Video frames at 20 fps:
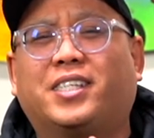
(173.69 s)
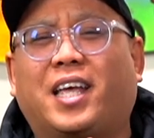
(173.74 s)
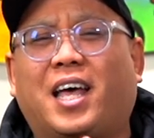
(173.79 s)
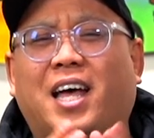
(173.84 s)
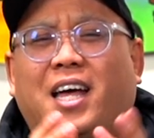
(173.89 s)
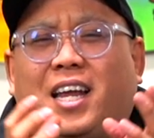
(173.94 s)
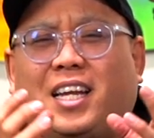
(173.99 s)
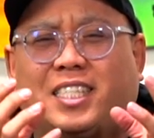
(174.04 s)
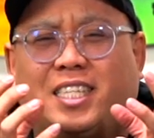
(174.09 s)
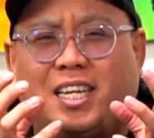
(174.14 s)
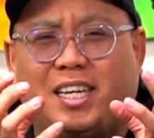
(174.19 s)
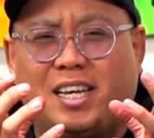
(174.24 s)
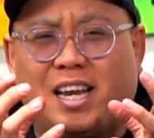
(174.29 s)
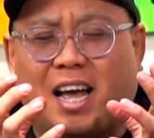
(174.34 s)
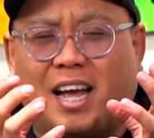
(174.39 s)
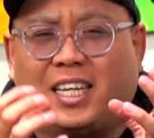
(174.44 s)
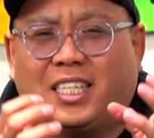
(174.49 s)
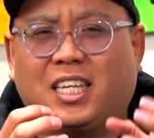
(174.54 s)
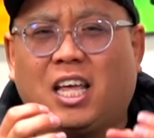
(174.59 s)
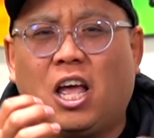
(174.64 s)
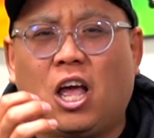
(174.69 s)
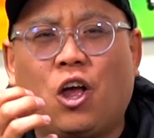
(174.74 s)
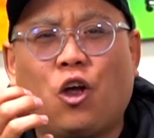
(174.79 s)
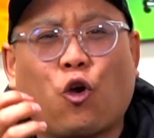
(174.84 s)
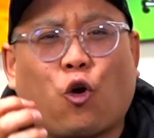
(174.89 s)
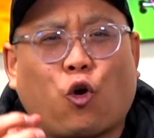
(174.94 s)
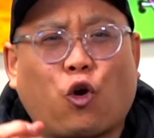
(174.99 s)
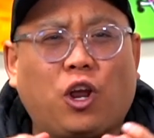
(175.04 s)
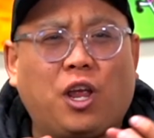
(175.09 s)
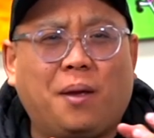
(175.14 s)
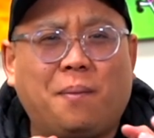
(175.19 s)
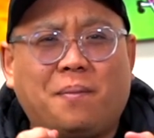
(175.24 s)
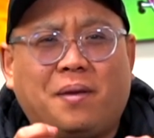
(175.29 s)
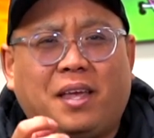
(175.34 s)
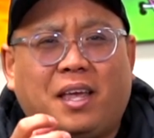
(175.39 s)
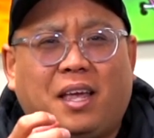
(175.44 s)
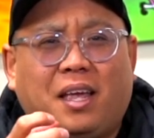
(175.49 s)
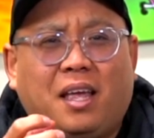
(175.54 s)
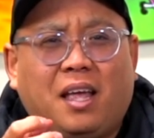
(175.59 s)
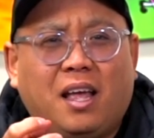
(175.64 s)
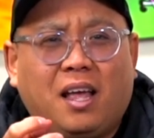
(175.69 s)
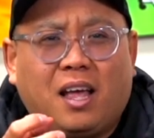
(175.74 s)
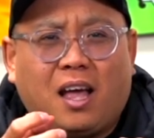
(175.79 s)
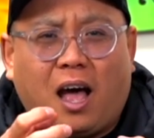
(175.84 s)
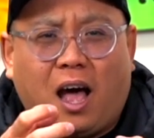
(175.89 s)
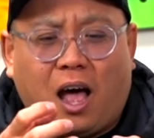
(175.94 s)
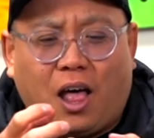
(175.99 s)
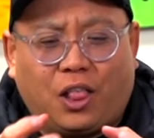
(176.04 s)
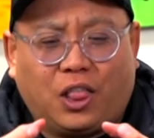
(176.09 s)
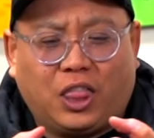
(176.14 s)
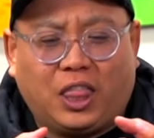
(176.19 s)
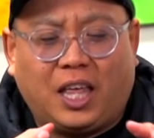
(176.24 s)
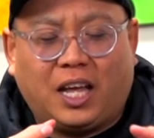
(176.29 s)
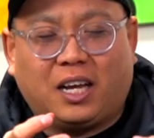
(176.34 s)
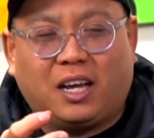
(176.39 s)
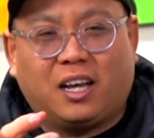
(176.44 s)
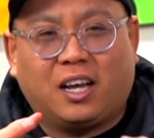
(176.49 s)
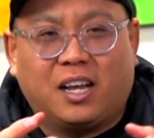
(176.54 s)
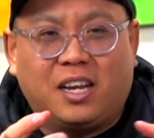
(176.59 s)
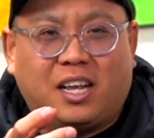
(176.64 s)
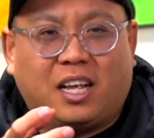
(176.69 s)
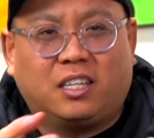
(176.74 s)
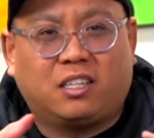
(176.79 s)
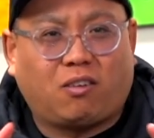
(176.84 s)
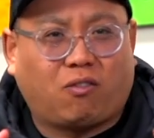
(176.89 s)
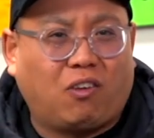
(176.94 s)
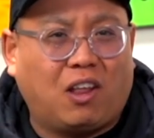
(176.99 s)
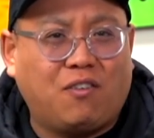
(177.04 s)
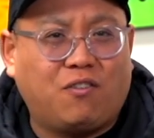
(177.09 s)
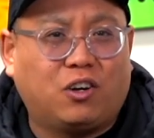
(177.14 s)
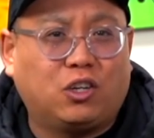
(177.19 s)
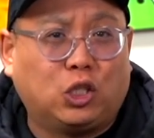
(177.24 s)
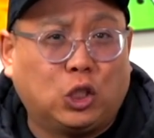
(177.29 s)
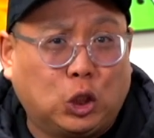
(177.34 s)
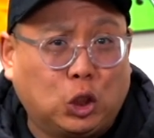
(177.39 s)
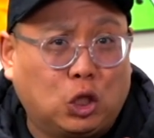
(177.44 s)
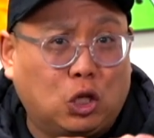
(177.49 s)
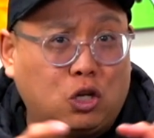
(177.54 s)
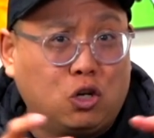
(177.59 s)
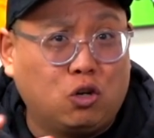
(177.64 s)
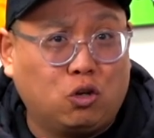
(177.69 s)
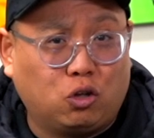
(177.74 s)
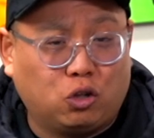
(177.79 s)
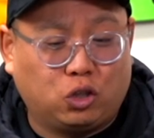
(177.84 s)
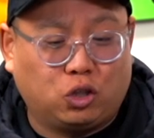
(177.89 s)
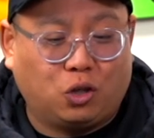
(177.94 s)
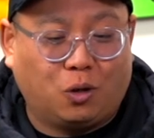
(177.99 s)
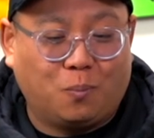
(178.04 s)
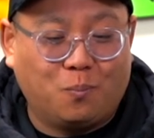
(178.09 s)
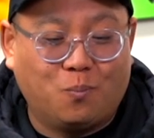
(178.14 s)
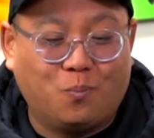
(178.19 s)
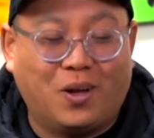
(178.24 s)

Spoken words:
It adds a nice, creamy, thick, condensed flavor to the noodle soup.